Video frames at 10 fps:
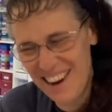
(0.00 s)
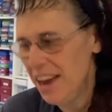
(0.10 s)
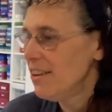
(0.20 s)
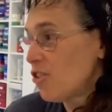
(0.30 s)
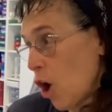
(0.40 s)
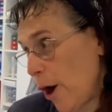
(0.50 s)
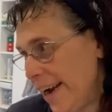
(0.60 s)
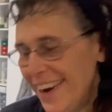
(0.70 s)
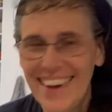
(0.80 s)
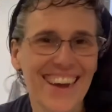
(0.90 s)

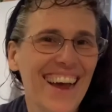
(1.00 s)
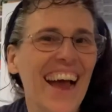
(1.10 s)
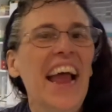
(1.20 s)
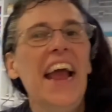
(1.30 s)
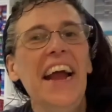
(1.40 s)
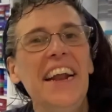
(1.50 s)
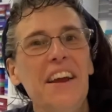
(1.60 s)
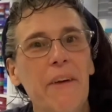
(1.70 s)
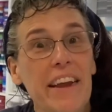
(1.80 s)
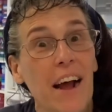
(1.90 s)
Sorry.
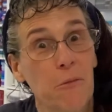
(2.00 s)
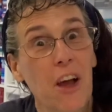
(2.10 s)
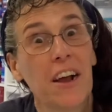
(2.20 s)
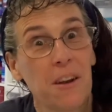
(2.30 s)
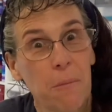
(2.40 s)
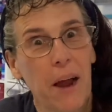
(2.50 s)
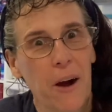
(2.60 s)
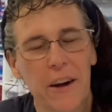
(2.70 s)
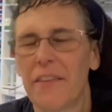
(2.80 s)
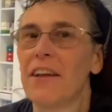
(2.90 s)
Anyway, yeah, I'm talking to my
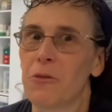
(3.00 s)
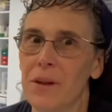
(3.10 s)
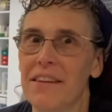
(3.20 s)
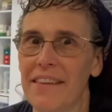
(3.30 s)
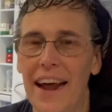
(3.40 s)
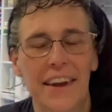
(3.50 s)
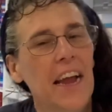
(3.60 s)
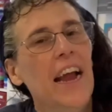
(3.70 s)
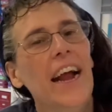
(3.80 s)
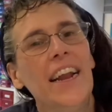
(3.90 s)
art. That's really sad.
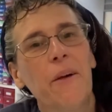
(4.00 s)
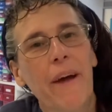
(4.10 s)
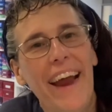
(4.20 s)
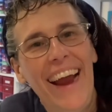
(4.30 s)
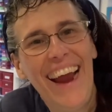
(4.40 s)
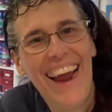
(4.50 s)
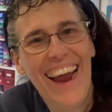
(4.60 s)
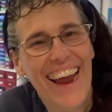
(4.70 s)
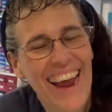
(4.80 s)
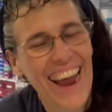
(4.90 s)
Anyway,
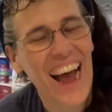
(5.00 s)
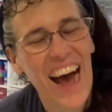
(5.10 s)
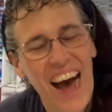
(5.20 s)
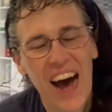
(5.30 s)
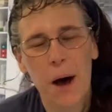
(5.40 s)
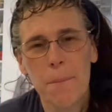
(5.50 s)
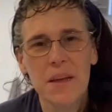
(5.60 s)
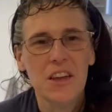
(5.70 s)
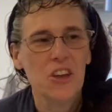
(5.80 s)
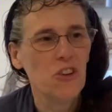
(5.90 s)

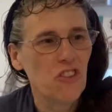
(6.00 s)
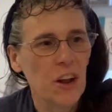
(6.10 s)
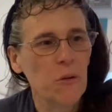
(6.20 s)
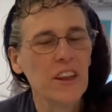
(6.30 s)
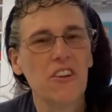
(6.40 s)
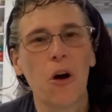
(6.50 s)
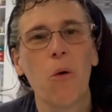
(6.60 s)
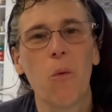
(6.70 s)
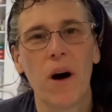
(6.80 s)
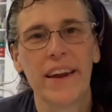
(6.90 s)
you generally don't
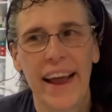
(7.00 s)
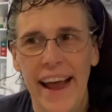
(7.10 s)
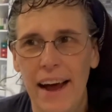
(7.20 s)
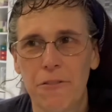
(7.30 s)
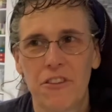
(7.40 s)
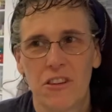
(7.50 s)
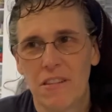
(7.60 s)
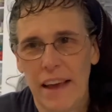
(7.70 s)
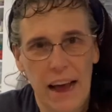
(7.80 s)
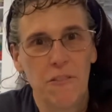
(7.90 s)
want to
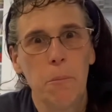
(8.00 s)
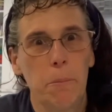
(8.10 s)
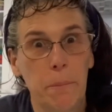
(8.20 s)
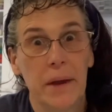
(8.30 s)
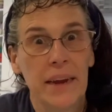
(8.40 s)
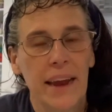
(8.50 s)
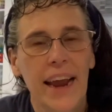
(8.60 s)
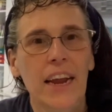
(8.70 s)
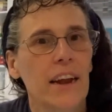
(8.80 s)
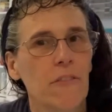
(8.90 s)
have a big
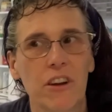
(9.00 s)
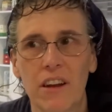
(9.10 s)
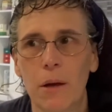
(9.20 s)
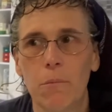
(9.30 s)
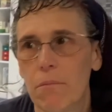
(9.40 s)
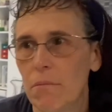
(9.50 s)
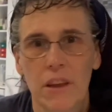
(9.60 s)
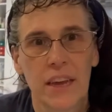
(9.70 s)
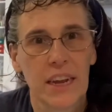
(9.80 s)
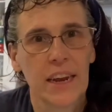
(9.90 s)
cane. Every time
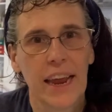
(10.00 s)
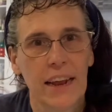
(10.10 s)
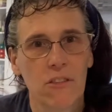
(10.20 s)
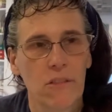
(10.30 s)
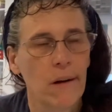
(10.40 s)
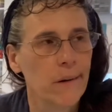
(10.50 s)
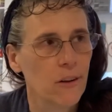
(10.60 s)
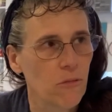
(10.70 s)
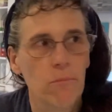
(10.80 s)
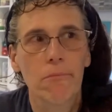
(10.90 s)
you get a cane
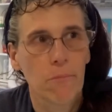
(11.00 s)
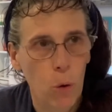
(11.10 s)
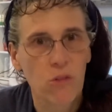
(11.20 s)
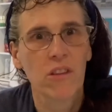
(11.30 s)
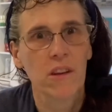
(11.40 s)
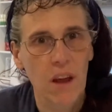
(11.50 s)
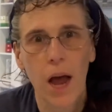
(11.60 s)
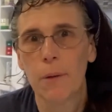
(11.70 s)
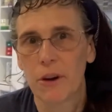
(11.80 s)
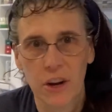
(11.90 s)
started, most of the
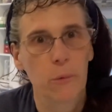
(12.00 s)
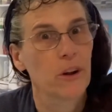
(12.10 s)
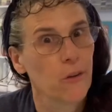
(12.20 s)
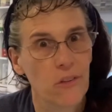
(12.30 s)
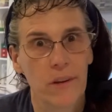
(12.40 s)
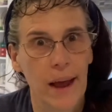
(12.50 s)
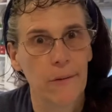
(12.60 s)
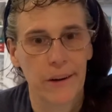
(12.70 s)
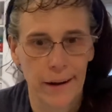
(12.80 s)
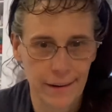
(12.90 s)
time you're going to reduce it down.
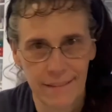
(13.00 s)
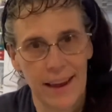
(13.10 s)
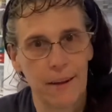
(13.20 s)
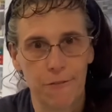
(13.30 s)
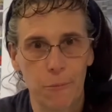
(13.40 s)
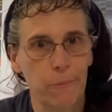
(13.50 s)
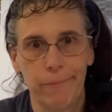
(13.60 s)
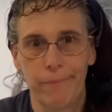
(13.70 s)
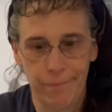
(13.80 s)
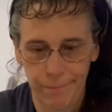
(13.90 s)
You're not going to take it from
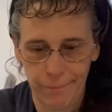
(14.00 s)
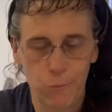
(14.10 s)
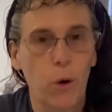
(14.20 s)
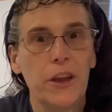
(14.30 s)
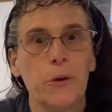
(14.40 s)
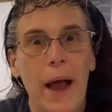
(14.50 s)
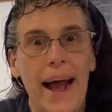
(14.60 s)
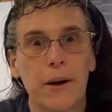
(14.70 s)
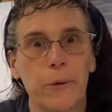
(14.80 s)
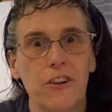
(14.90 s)
what you
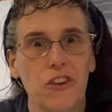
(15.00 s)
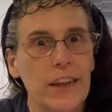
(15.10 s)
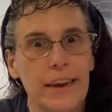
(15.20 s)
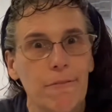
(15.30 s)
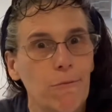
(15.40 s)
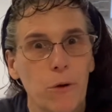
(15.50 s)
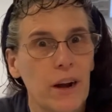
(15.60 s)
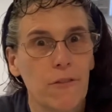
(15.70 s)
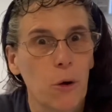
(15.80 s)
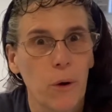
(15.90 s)
had originally,
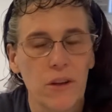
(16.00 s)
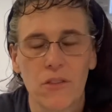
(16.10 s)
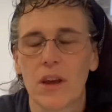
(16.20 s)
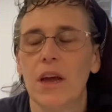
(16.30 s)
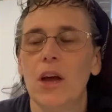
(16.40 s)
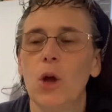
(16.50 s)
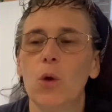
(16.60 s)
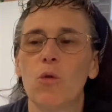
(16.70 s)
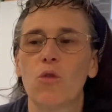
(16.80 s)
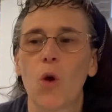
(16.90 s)
whatever it was.
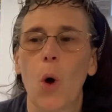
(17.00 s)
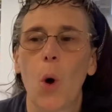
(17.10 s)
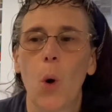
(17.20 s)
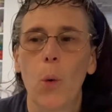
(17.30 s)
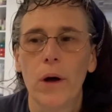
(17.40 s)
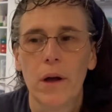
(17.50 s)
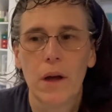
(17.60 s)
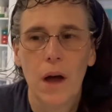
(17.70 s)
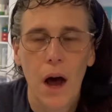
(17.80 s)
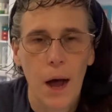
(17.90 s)
So
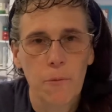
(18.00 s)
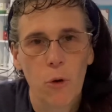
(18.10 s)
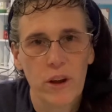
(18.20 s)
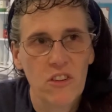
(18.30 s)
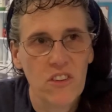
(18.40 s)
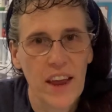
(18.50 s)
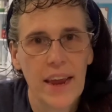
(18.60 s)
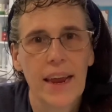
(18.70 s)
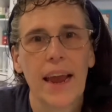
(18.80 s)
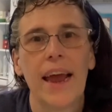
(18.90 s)
I'm going to
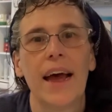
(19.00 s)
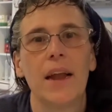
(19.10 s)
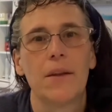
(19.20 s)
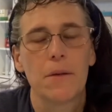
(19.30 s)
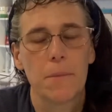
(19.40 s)
take and